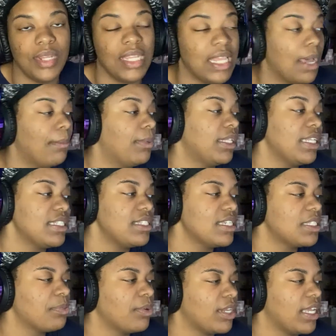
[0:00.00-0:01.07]
yeah, but this
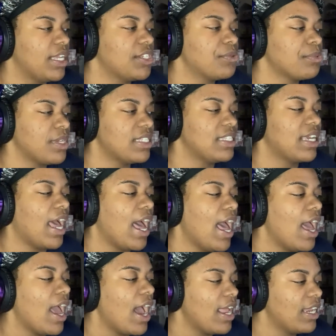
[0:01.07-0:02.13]
looks pretty interesting.
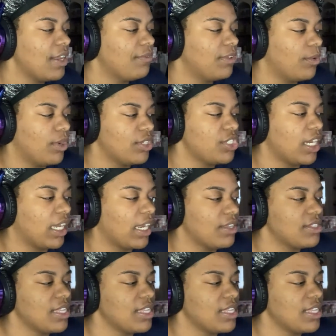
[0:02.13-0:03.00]
I, I definitely want to check it out.